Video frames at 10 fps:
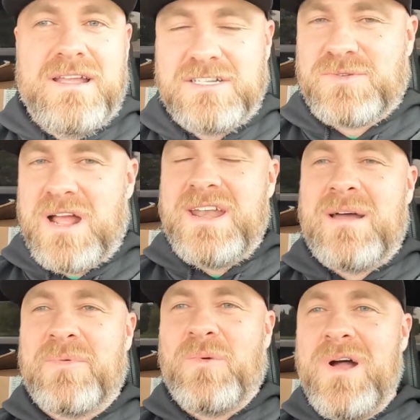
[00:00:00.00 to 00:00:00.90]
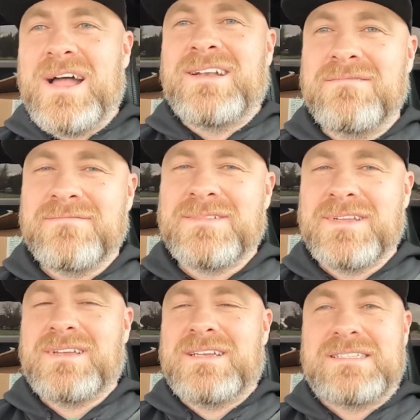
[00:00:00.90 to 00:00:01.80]
There's run number one.
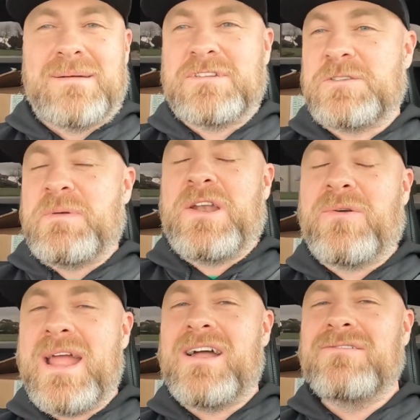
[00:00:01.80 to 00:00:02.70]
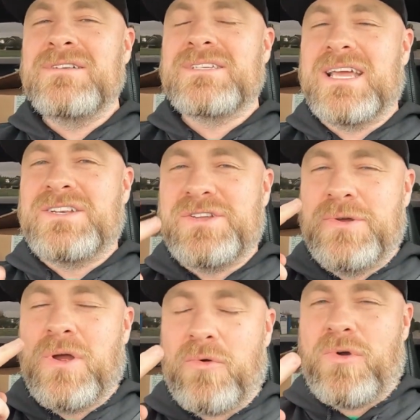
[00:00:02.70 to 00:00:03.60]
Time to spin around and
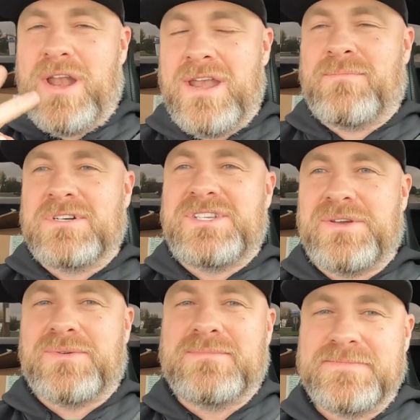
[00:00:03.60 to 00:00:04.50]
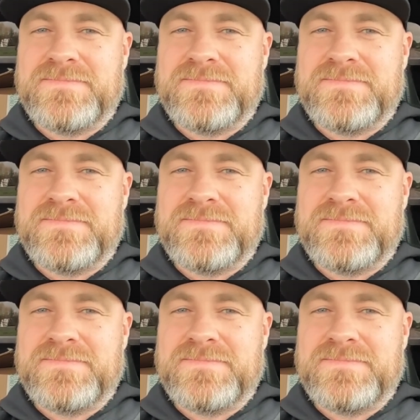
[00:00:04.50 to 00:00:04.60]
do run number two.